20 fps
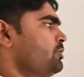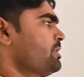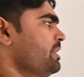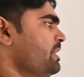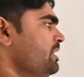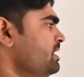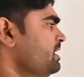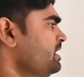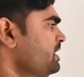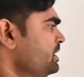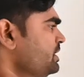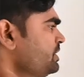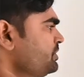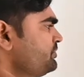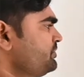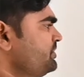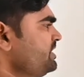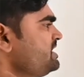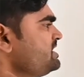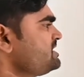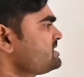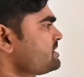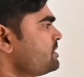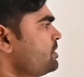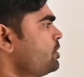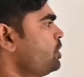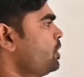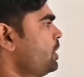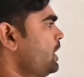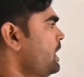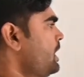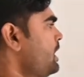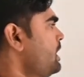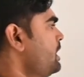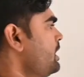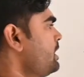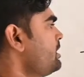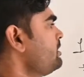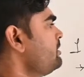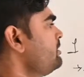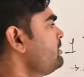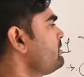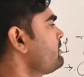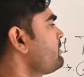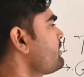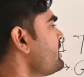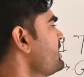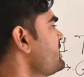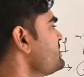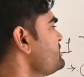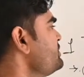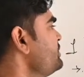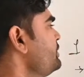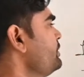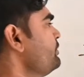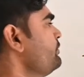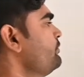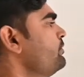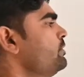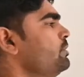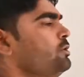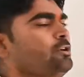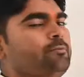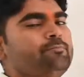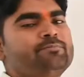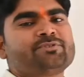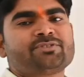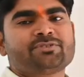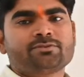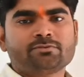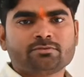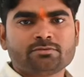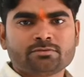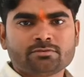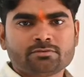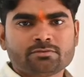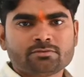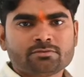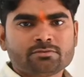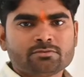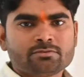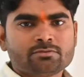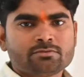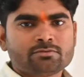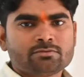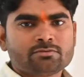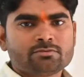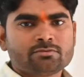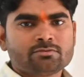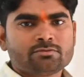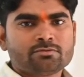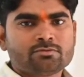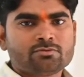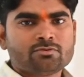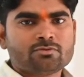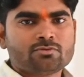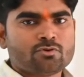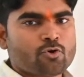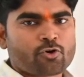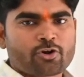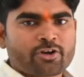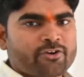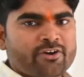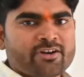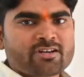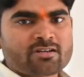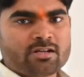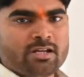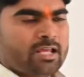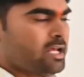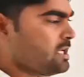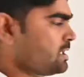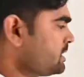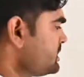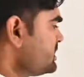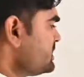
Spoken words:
Okay. These all are transitive verbs. Okay, right? Clear?